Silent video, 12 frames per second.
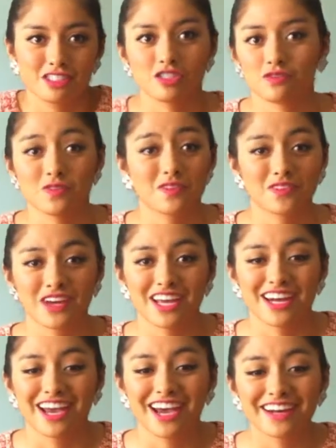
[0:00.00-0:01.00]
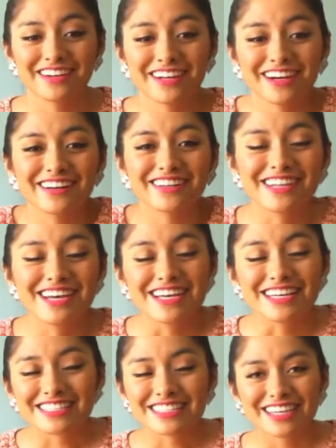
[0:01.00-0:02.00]
just for fun. I don't know.
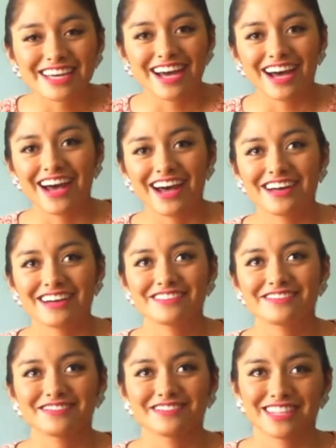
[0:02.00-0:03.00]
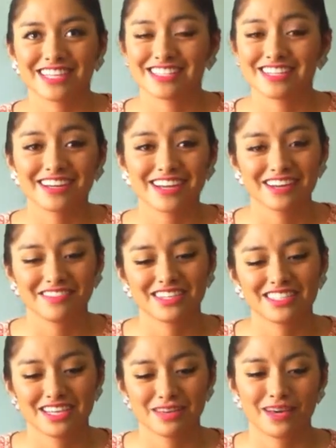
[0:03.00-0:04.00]
So yeah, um, that's all I kind of
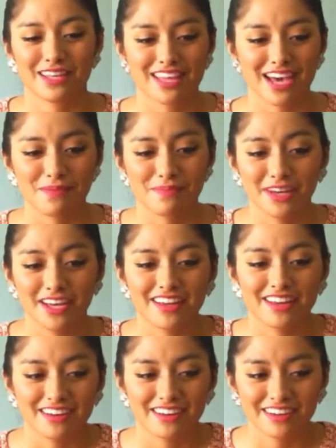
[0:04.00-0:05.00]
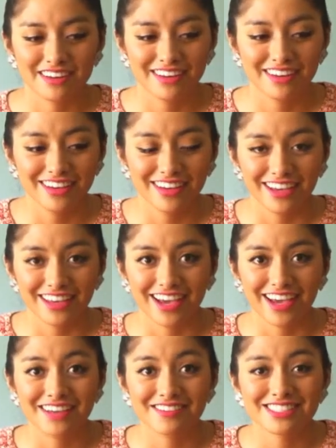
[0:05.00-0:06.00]
want to say about that. But
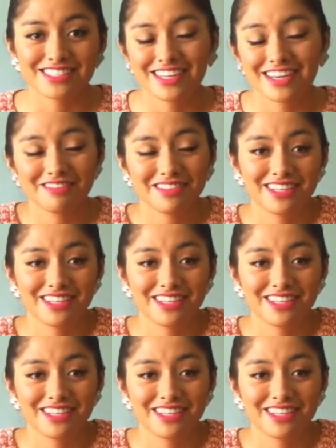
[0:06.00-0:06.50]
yeah, I'm just, I'm